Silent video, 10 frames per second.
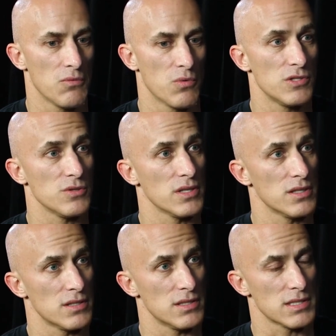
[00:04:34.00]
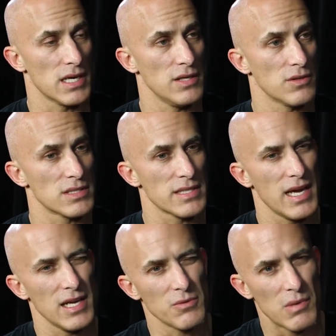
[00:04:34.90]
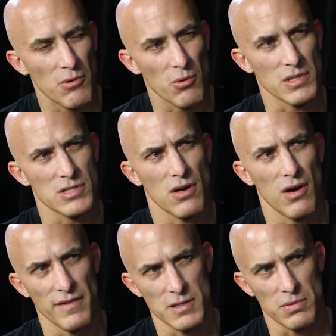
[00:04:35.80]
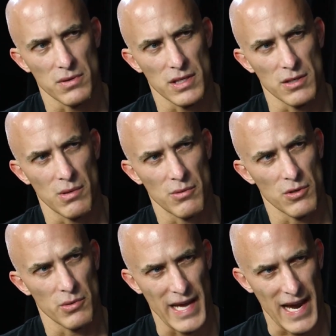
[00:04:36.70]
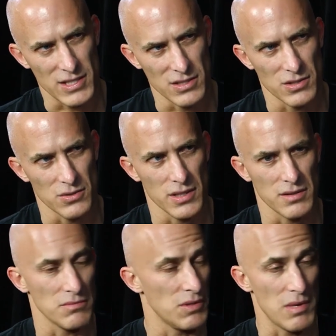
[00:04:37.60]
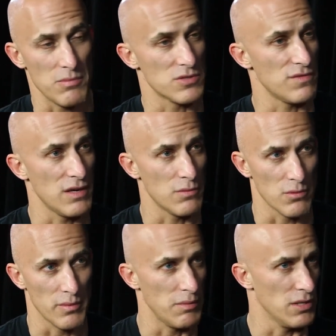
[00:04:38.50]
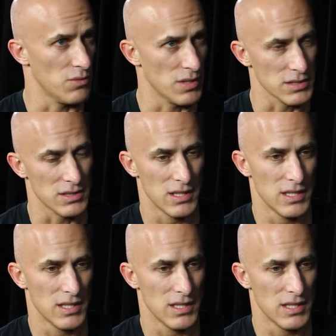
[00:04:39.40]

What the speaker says: once you get into design, you can say, hey, do you remember what we saw in this building? Do you remember your reaction to it? Maybe it was favorable, maybe it wasn't.